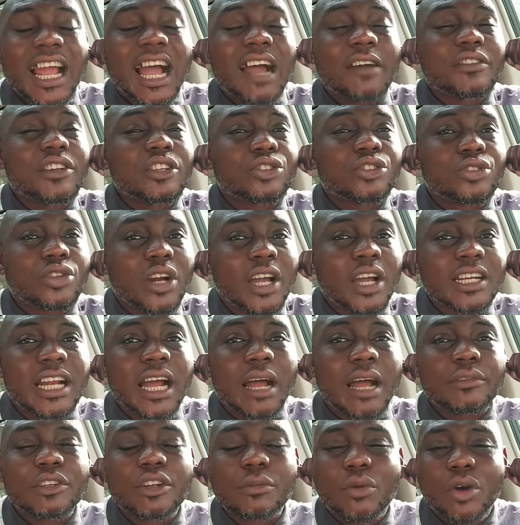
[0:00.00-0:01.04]
They have
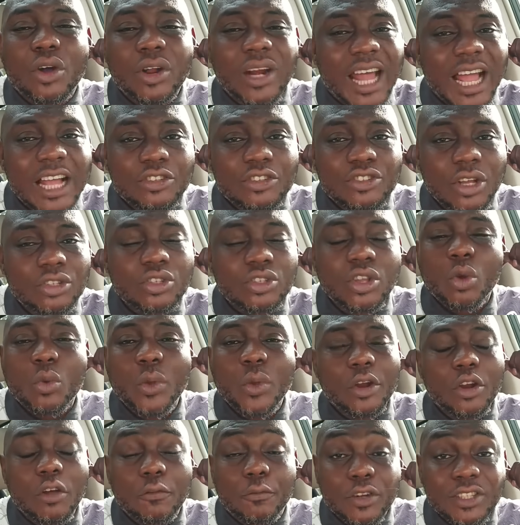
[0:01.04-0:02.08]
destroyed and demoralized us.
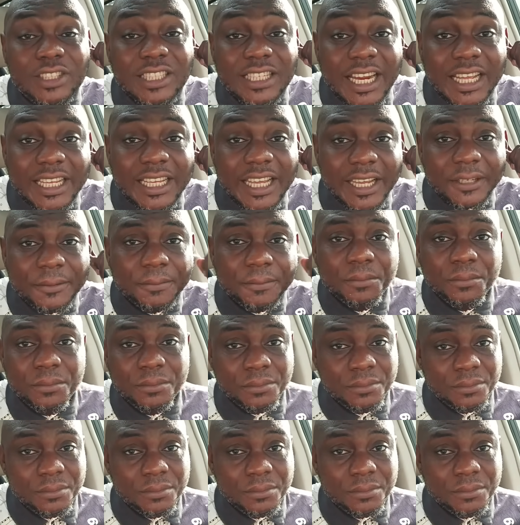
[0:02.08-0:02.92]
We are not voting again.